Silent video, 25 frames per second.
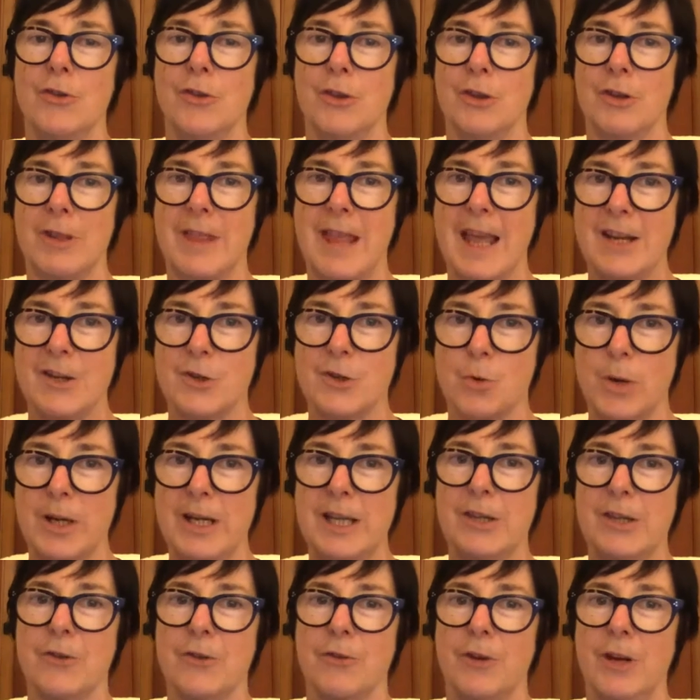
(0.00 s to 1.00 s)
that that
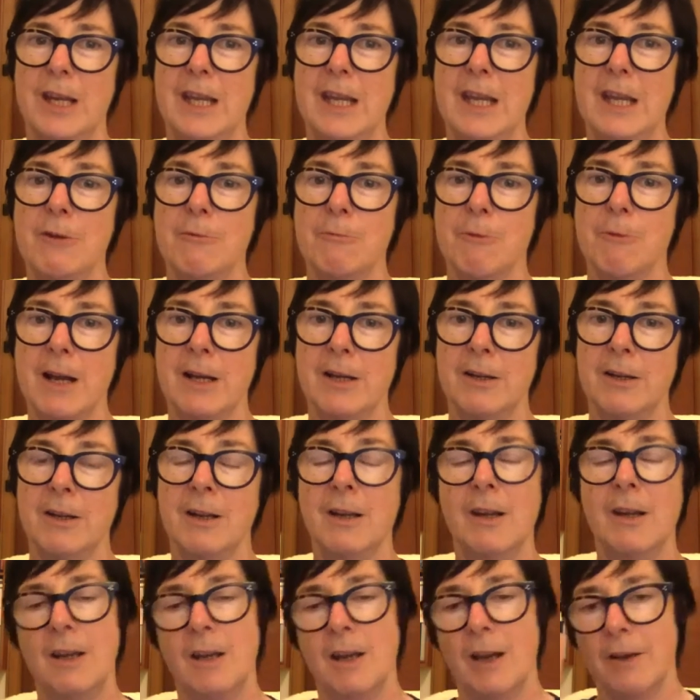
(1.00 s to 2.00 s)
23 year
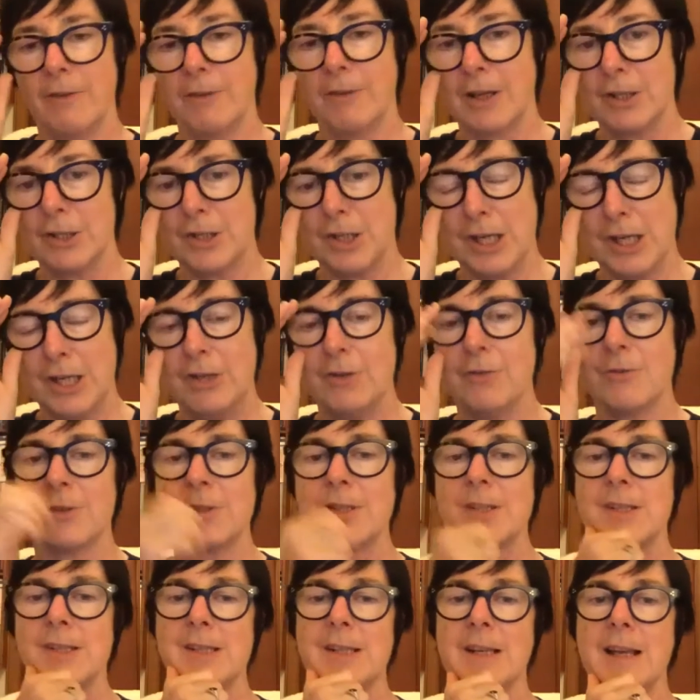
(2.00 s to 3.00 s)
run of
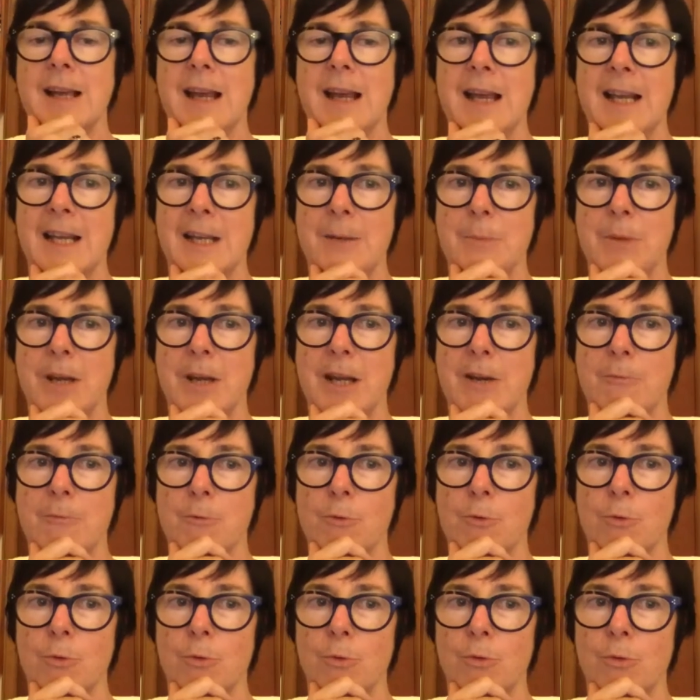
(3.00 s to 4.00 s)
continuous LNP
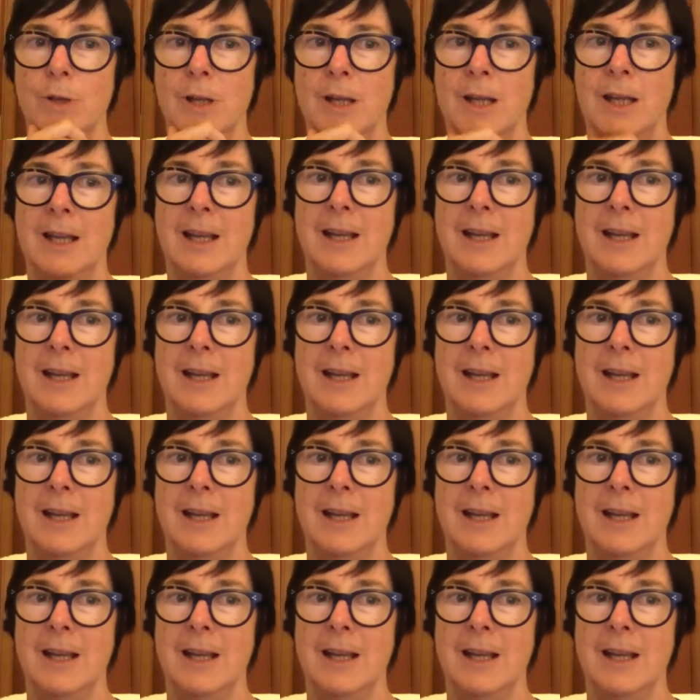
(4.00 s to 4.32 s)
rule.